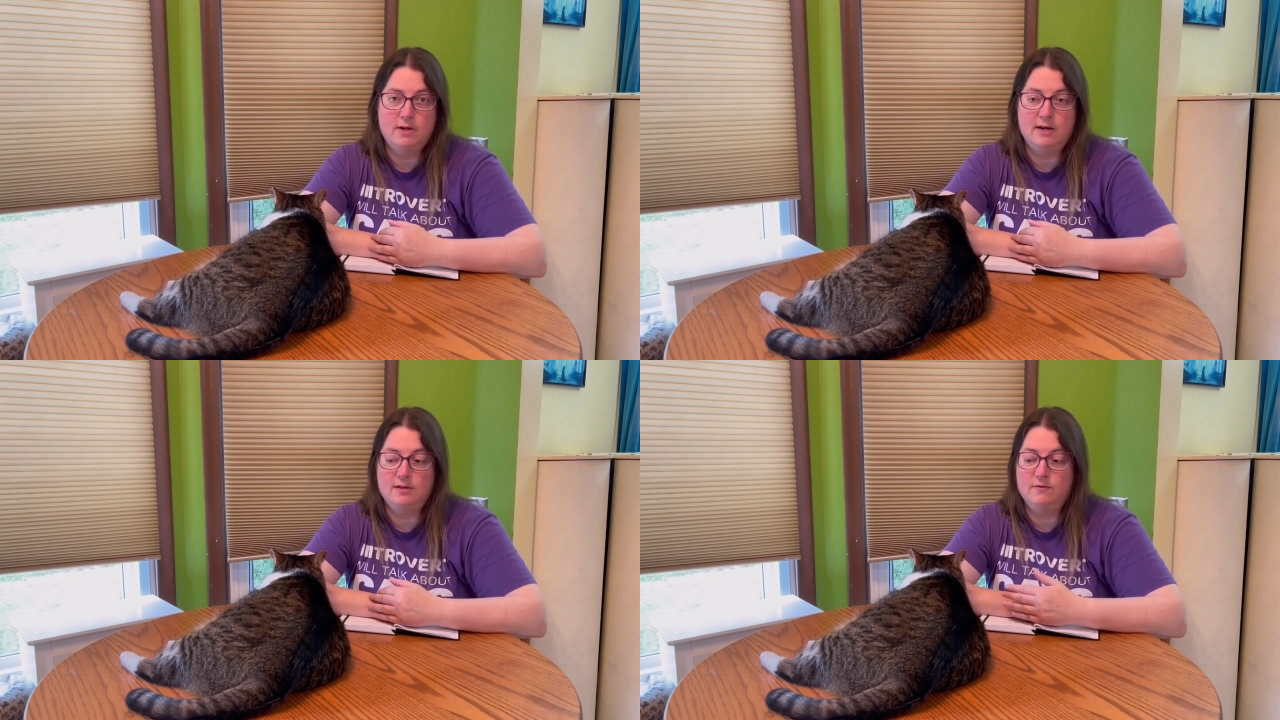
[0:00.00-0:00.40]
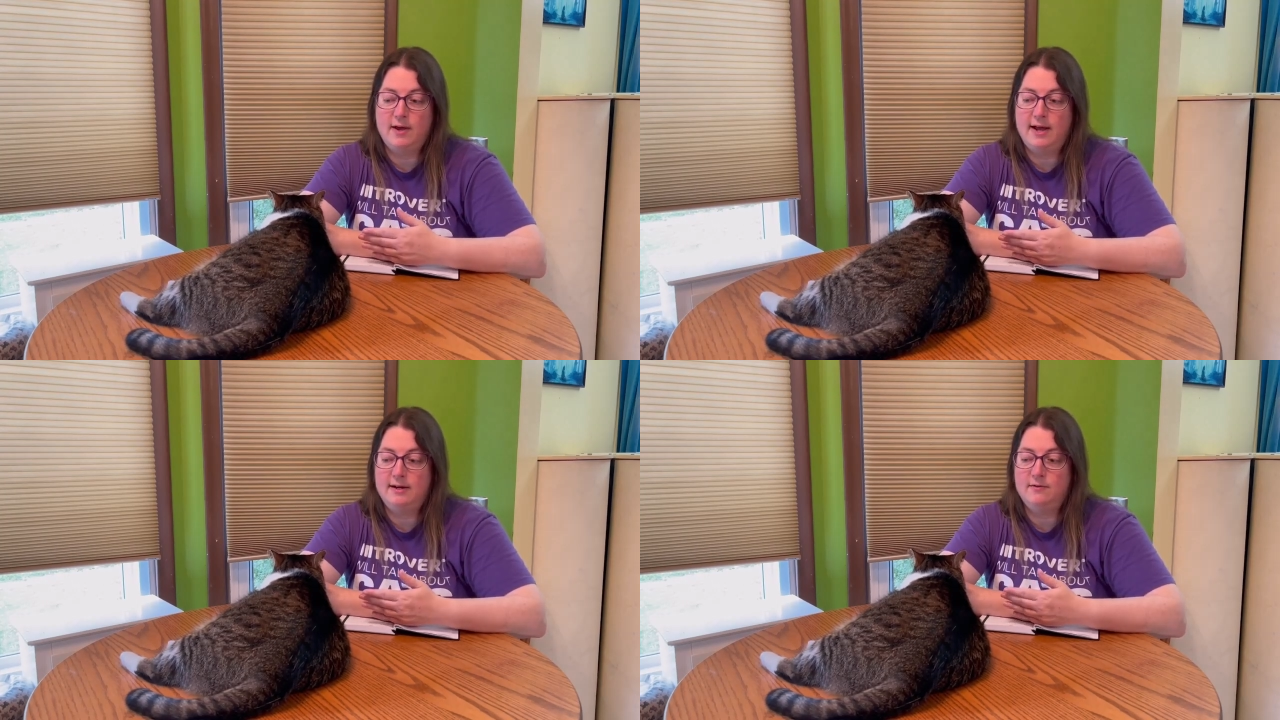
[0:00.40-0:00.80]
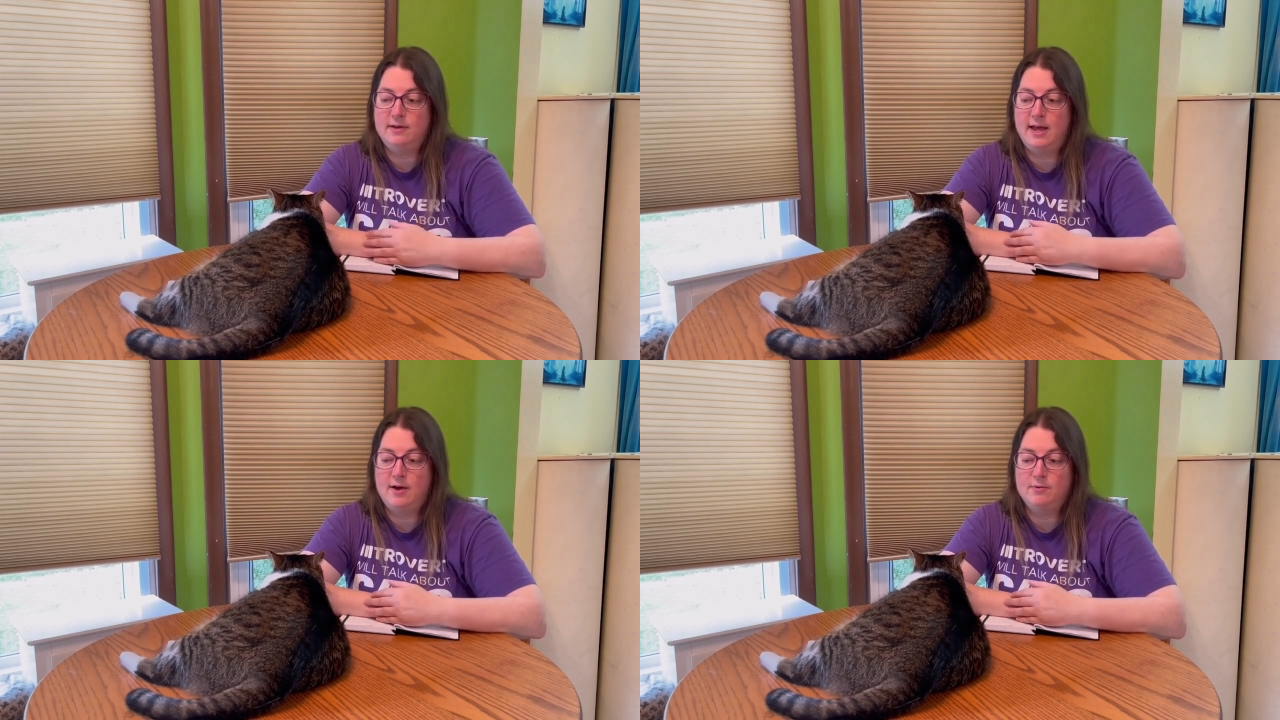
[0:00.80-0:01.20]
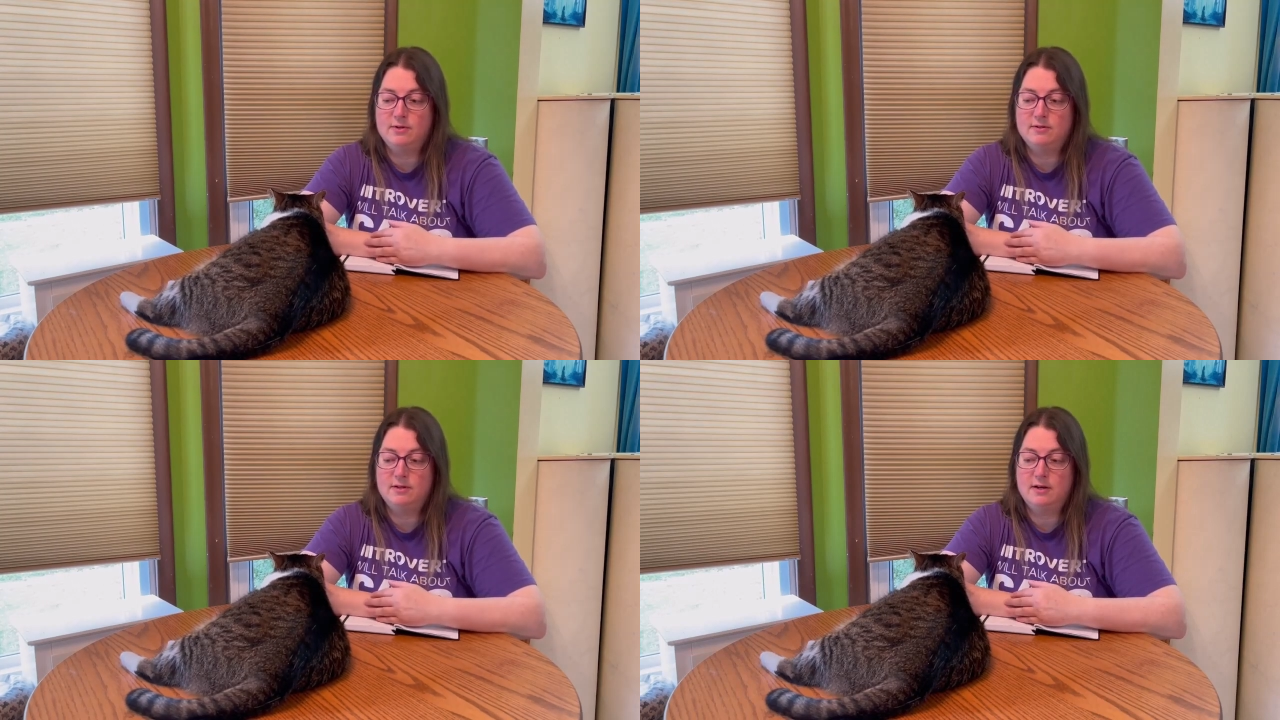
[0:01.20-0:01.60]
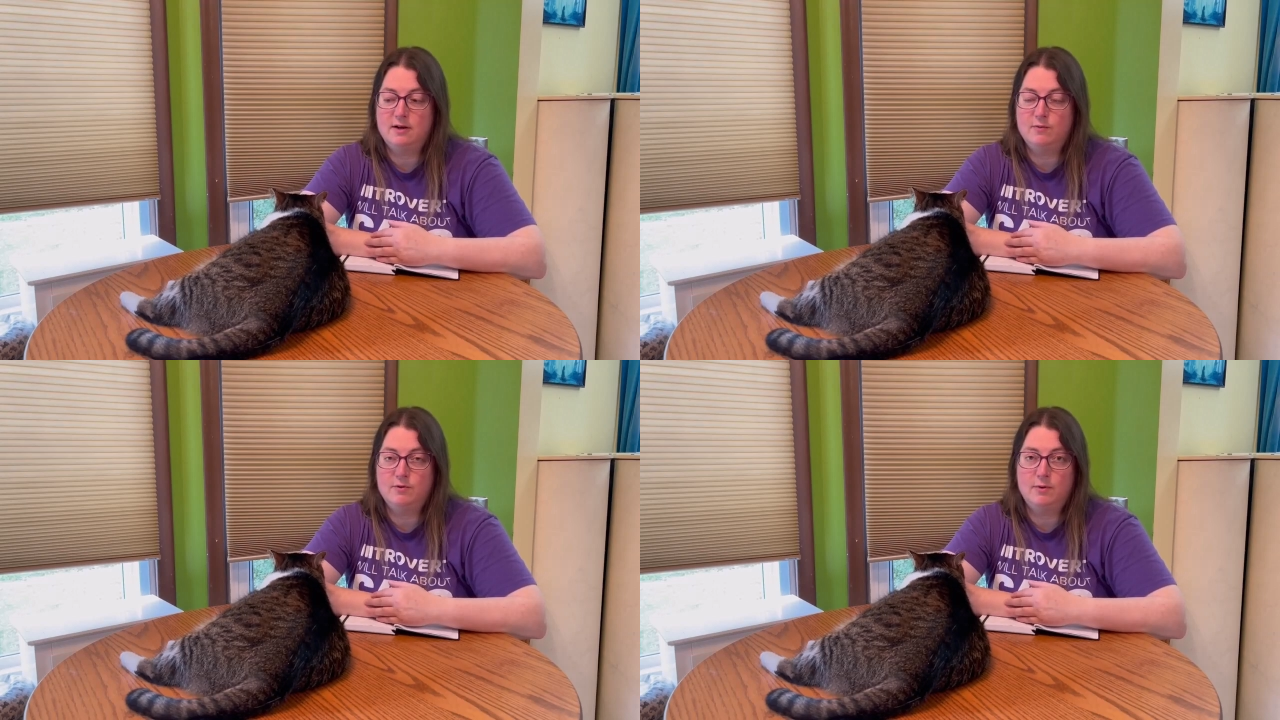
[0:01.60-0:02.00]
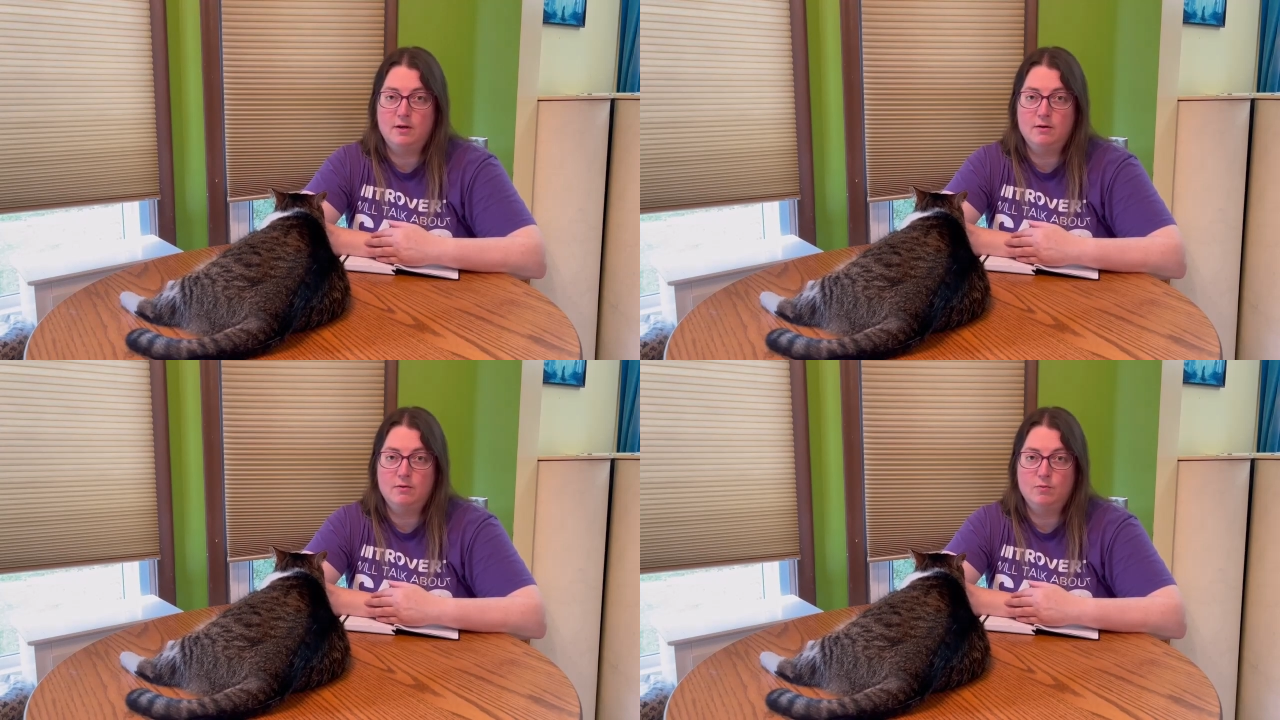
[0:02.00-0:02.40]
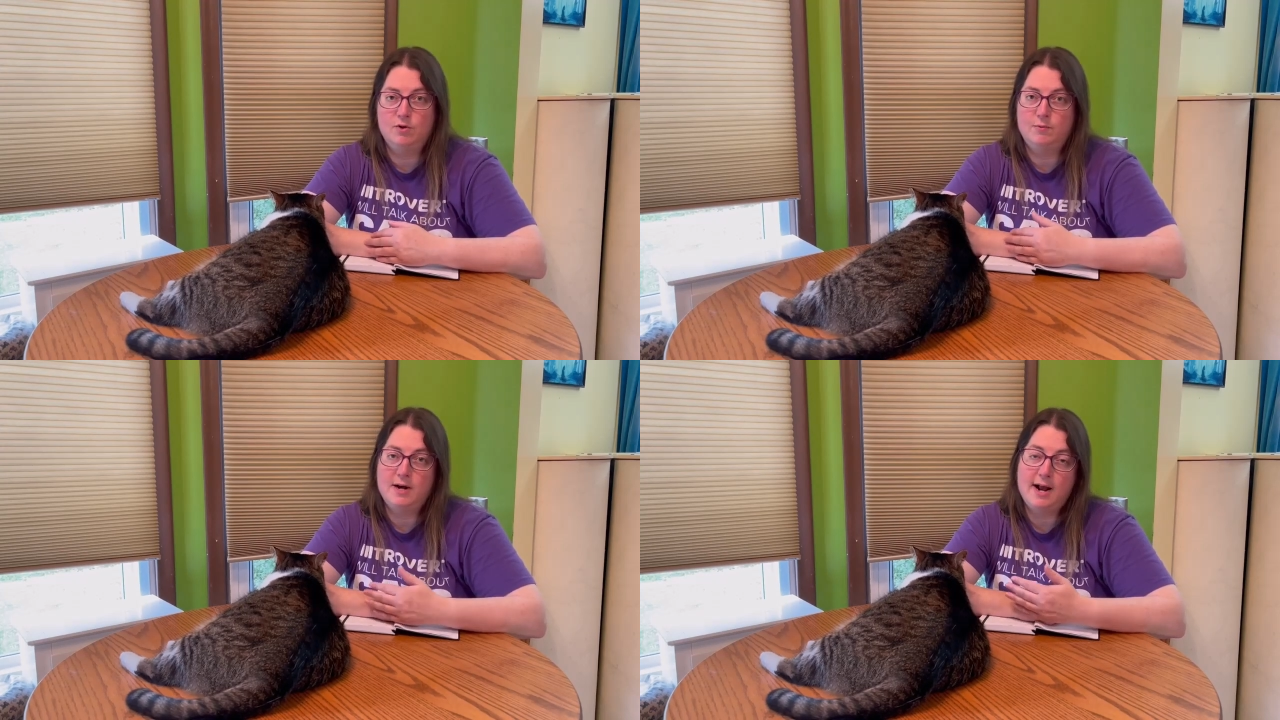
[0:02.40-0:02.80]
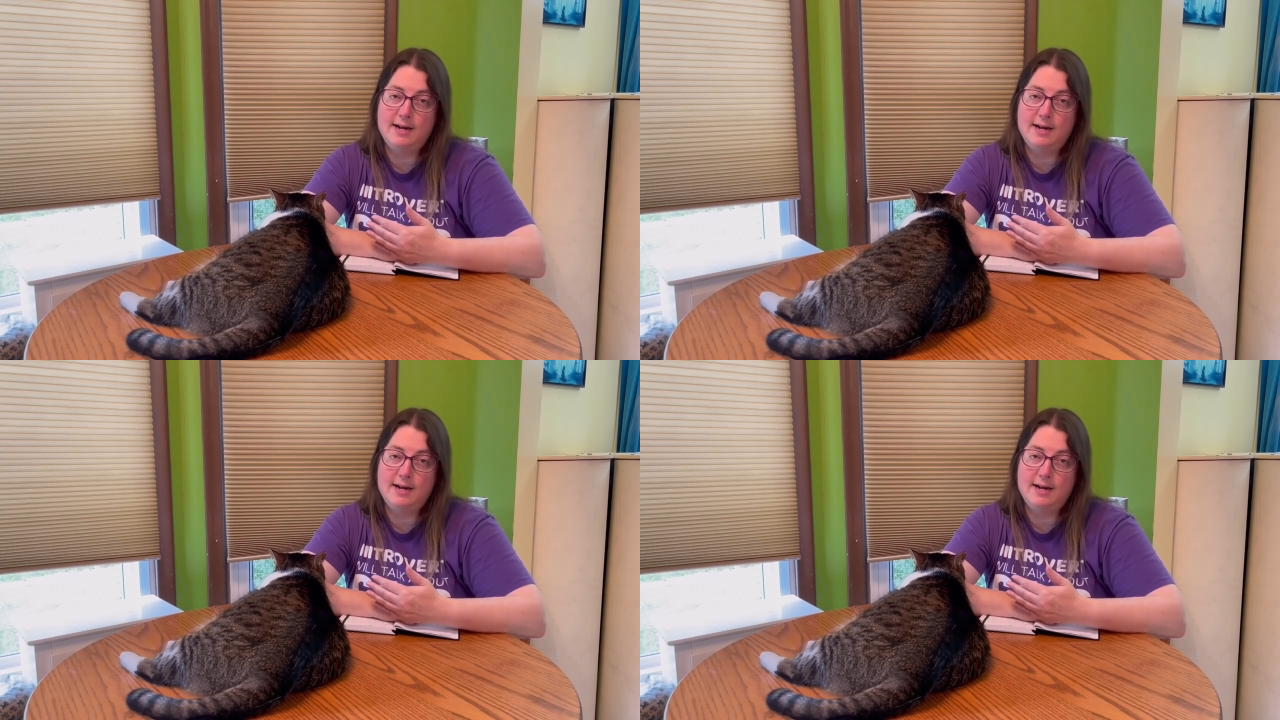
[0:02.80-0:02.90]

And it's fine if the cat wants to sit here with me when we're not